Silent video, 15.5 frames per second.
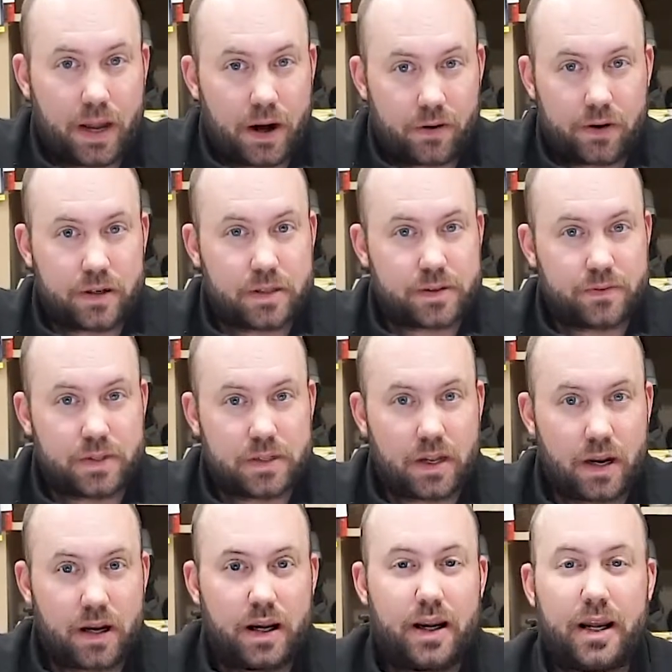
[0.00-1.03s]
areas of
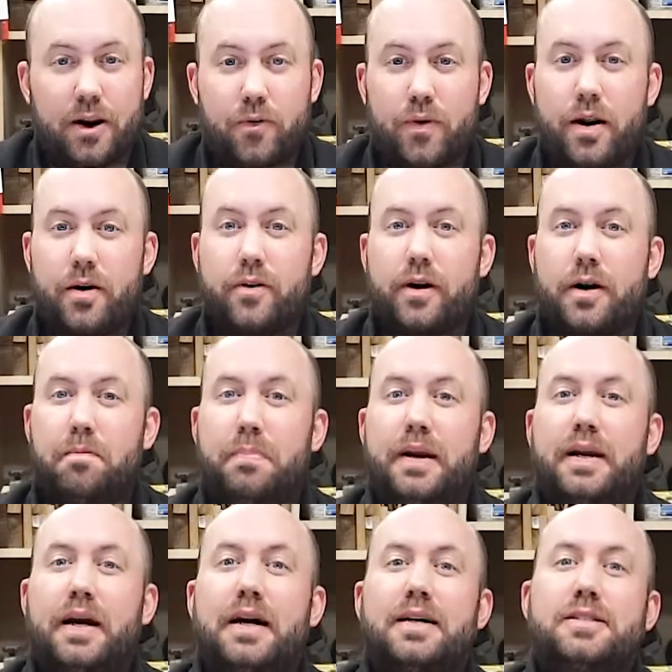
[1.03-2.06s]
study in rhetoric
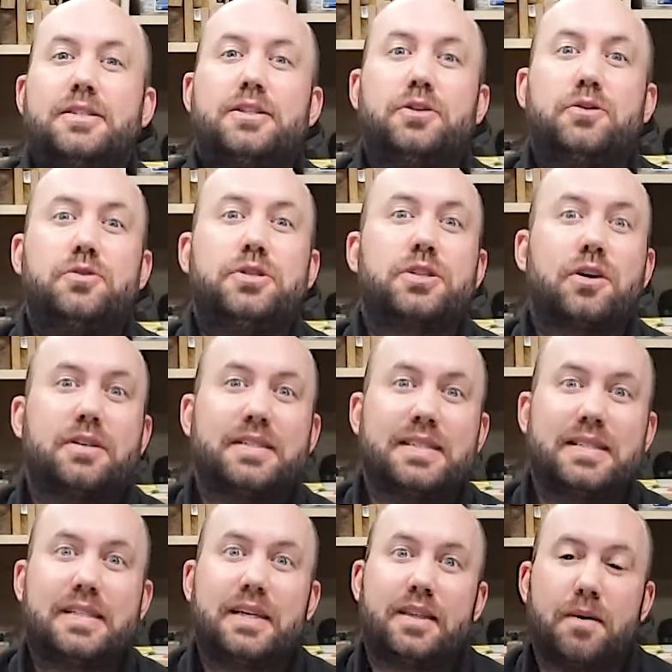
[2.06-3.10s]
because you start to
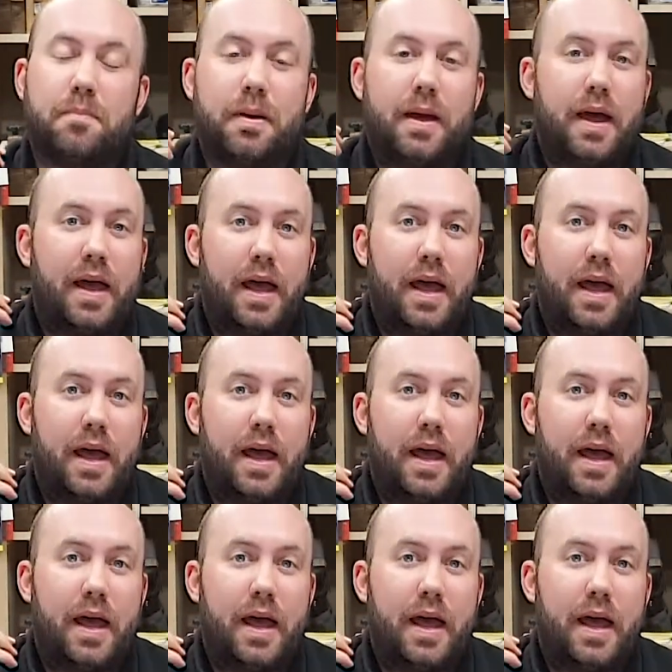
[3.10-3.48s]
see them